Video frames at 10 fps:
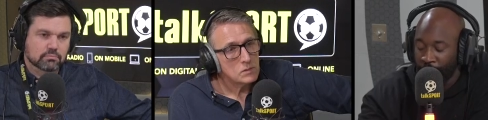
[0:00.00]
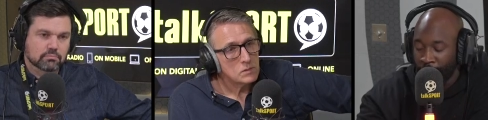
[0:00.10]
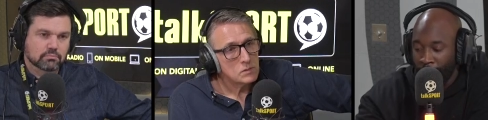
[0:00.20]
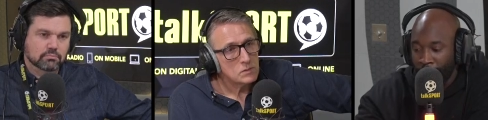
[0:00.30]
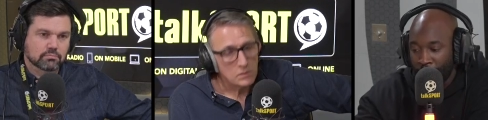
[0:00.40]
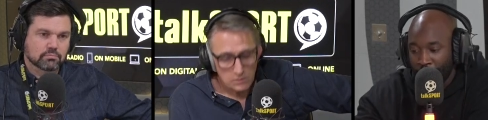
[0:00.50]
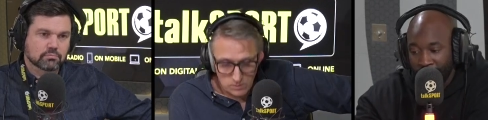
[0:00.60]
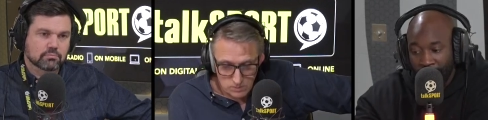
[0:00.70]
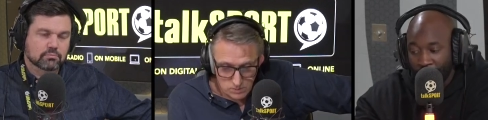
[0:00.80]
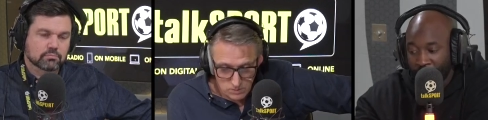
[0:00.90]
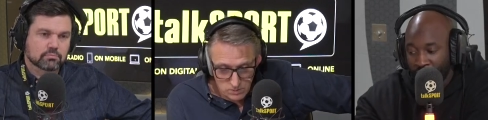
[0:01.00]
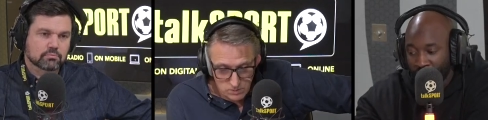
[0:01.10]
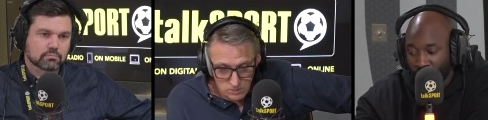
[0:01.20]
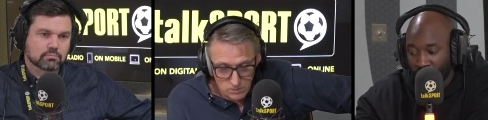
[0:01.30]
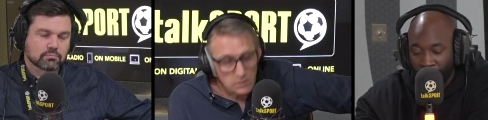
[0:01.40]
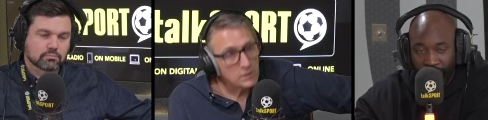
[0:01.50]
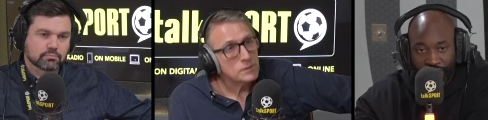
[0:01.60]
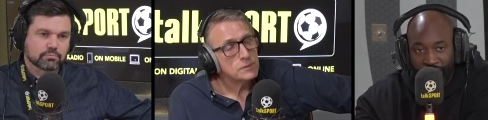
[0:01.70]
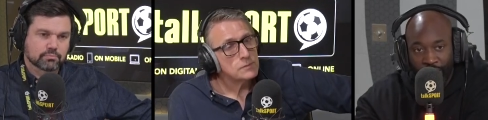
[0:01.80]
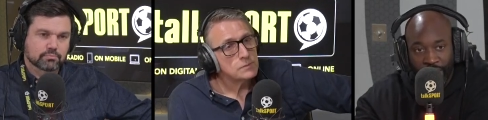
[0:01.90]
Speaker 1: them. But yeah, I mean, look at
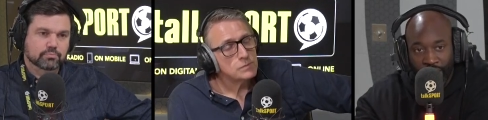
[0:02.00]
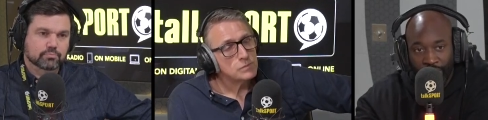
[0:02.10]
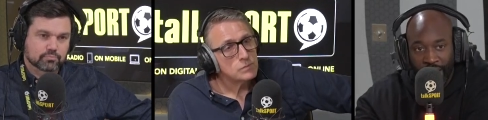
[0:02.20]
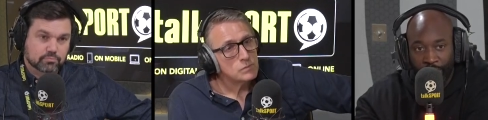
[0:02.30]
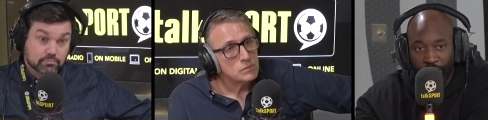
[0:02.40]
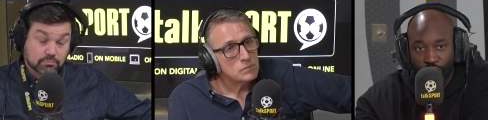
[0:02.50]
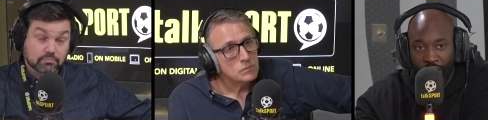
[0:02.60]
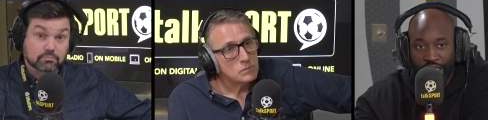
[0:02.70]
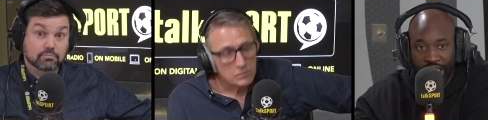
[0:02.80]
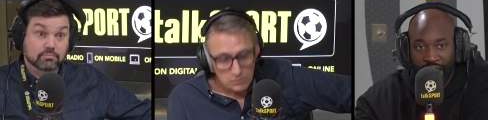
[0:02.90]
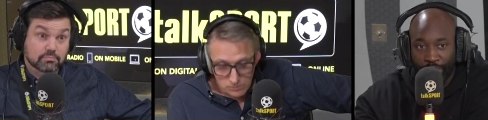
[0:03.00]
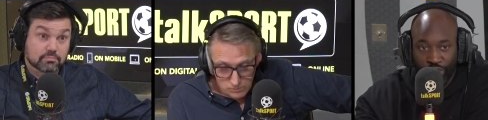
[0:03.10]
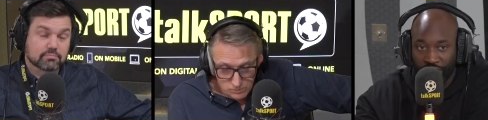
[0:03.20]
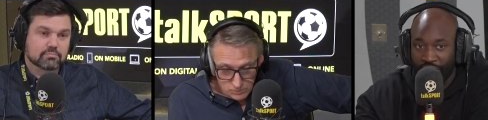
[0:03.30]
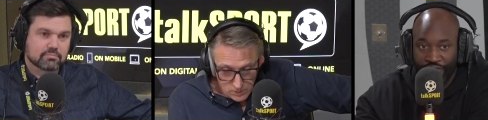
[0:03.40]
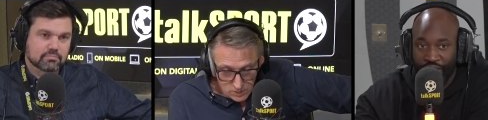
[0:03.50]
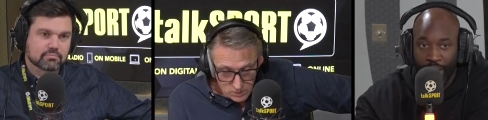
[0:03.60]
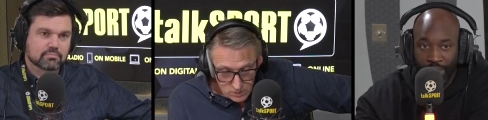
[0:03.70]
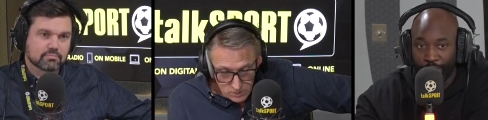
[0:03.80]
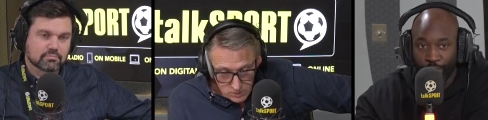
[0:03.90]
that family. I mean, how many grand slams just that
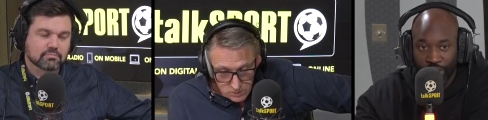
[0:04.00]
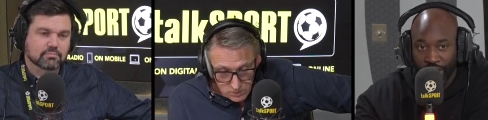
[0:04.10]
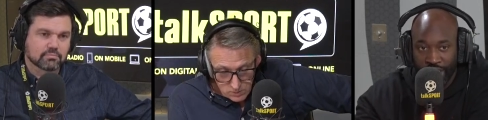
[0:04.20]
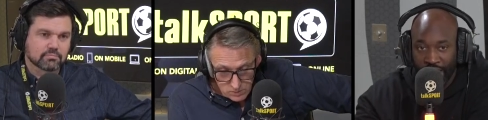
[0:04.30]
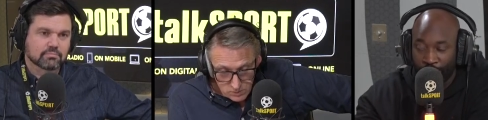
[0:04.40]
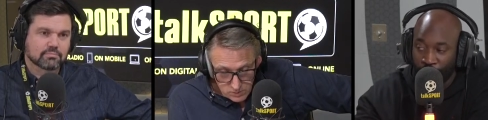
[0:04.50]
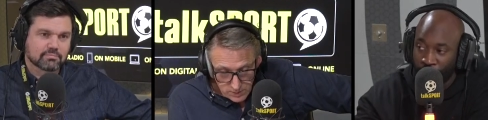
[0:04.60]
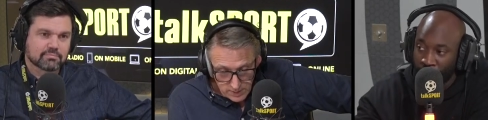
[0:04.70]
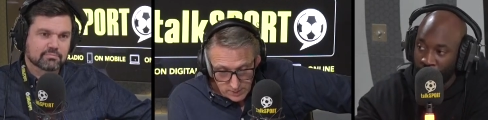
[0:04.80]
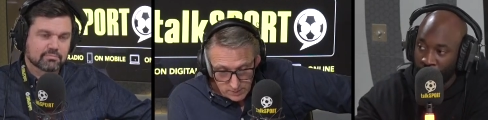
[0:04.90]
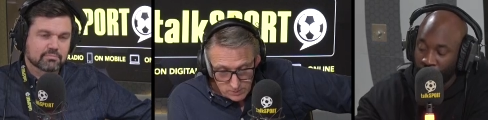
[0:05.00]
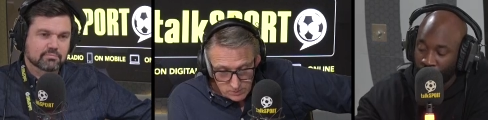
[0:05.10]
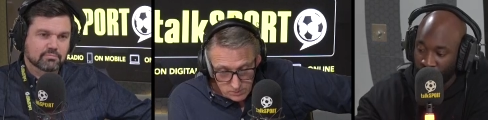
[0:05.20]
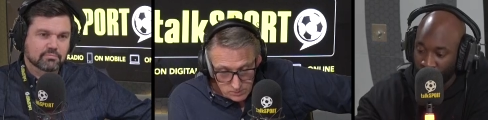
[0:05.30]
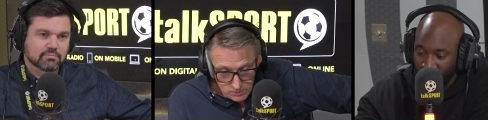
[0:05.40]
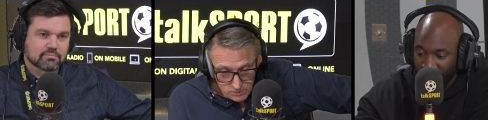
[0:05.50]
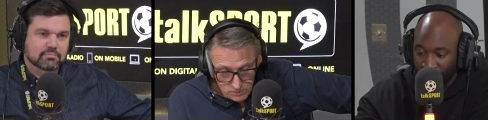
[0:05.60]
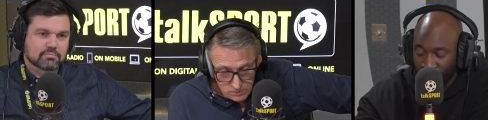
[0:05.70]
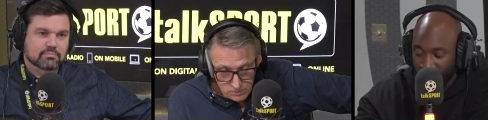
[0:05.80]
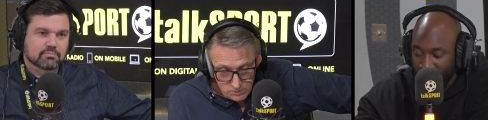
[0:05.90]
family brought to the mm, table? Yeah, was
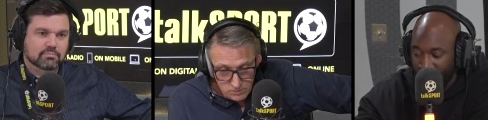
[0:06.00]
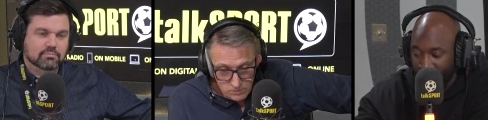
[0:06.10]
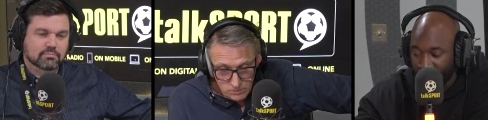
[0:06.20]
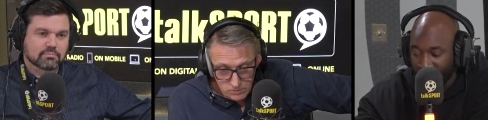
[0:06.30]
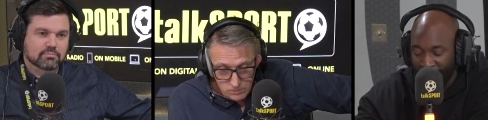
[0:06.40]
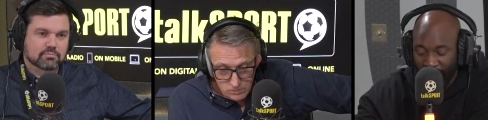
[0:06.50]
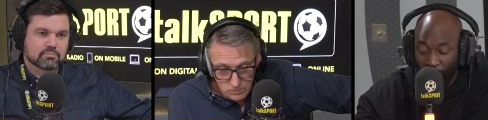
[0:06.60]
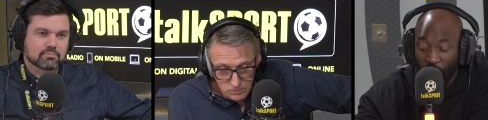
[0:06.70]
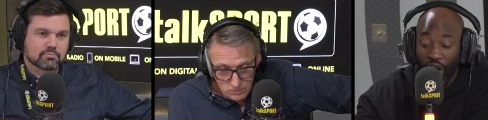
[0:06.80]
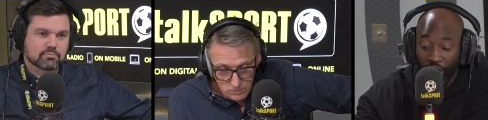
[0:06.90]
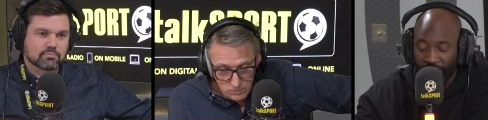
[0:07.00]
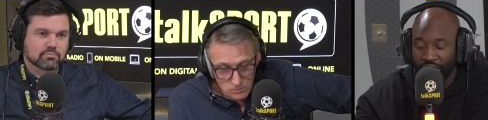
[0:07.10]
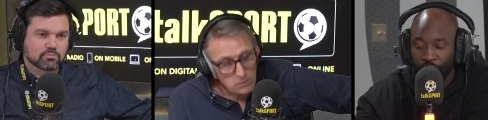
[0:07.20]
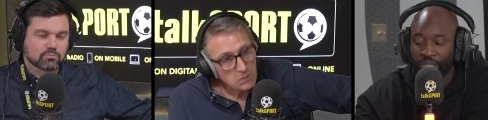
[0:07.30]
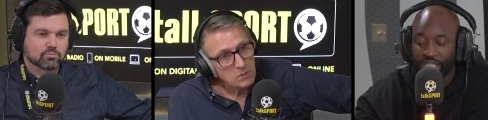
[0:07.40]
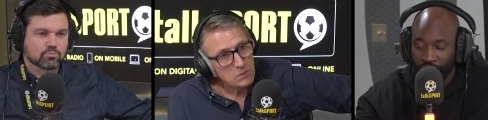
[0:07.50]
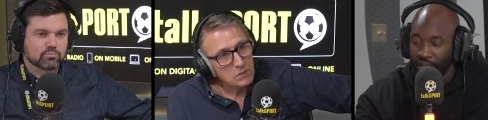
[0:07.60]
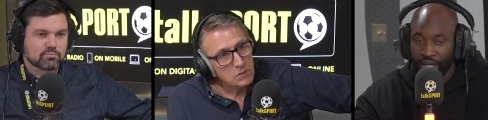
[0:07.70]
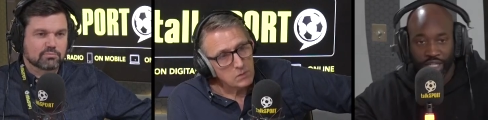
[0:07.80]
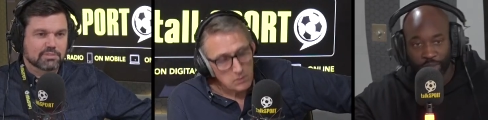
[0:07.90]
incredible. And um, yeah, if anyone are, if anyone's,
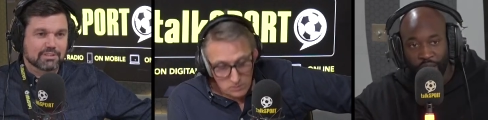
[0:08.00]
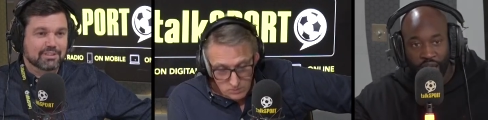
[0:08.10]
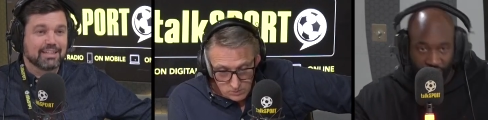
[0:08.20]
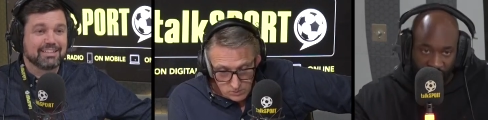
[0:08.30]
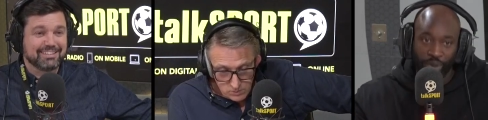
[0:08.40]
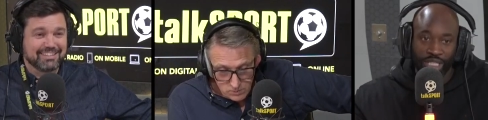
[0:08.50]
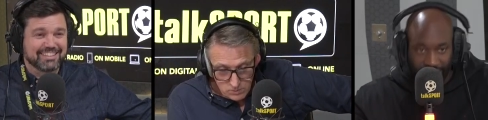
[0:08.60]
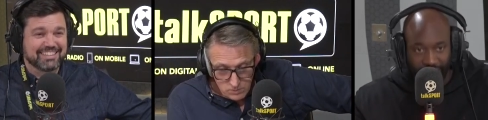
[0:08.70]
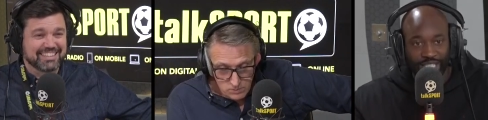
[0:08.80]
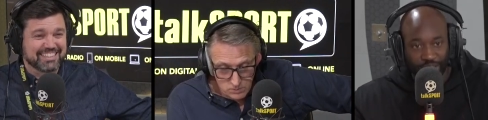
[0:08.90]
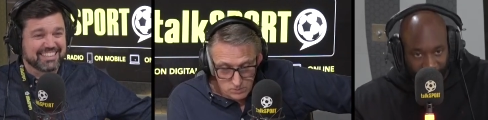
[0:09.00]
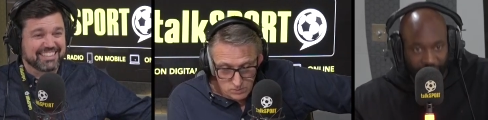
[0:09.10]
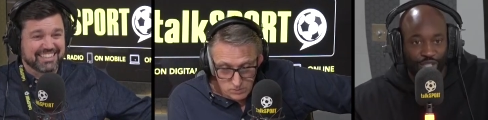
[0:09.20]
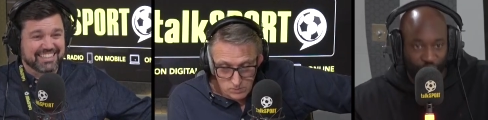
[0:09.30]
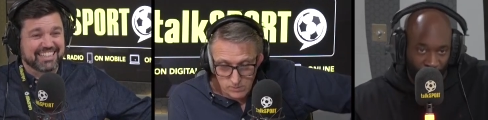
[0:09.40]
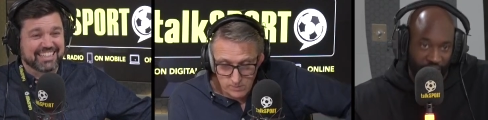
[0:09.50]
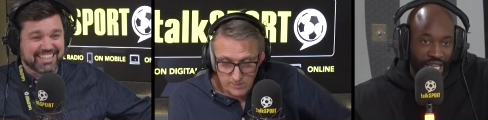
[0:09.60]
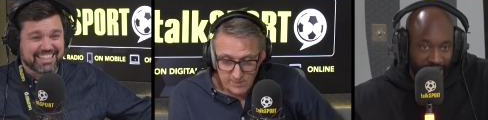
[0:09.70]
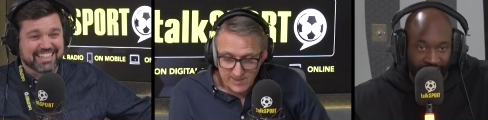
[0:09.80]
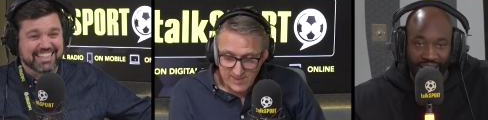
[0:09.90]
can I just, if anyone sends me a tweet,
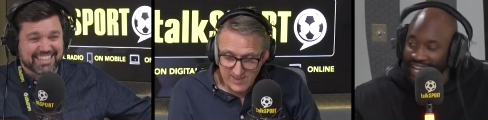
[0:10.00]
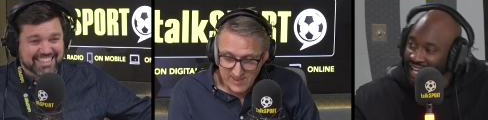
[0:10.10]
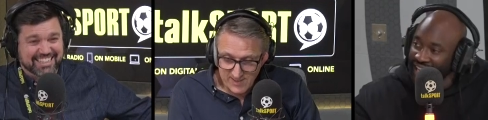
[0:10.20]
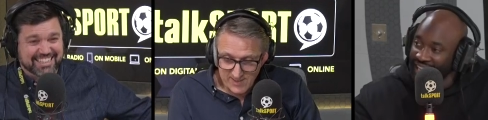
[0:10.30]
yeah,